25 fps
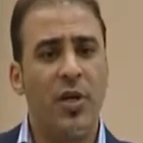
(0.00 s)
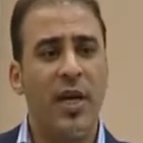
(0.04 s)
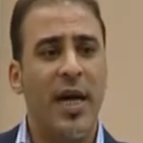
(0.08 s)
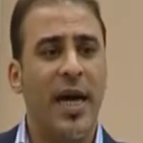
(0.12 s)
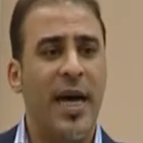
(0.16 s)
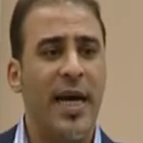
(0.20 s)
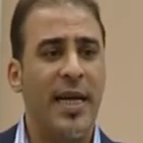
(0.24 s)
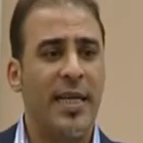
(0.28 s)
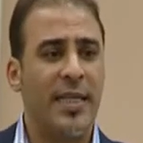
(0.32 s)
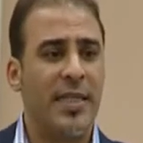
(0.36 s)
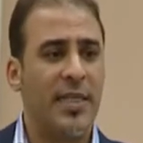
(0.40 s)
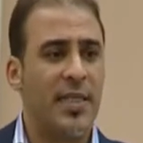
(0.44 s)

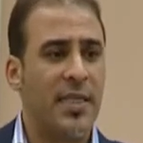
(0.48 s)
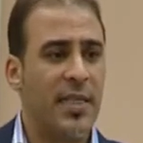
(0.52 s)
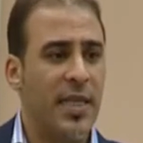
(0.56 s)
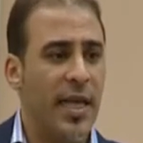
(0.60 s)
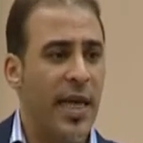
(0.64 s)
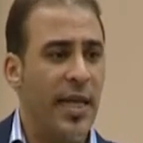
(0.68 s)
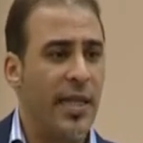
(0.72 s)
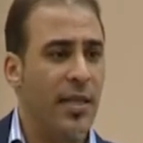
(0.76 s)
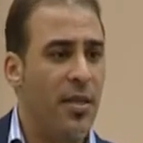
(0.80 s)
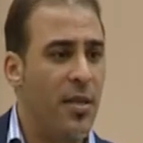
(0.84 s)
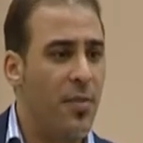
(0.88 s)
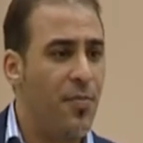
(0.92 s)
guys
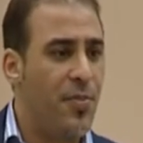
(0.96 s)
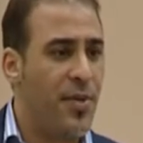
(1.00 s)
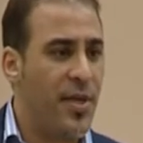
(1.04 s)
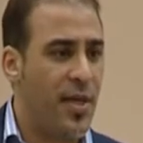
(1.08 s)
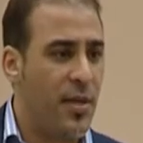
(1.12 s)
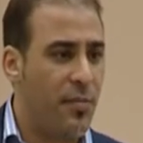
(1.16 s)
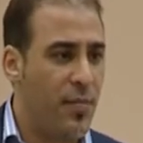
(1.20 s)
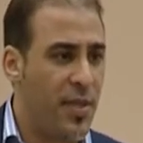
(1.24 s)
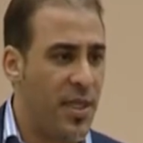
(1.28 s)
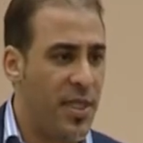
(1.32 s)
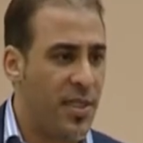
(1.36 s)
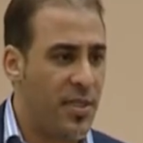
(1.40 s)
and
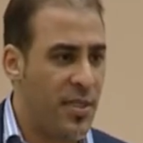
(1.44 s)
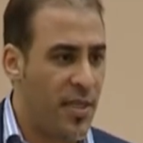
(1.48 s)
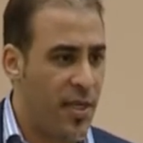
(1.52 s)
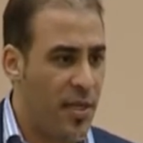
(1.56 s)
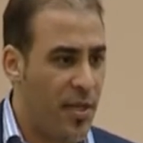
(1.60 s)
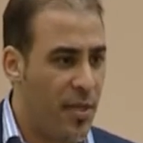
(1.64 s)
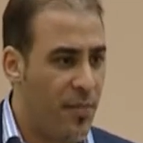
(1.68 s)
Libyan media,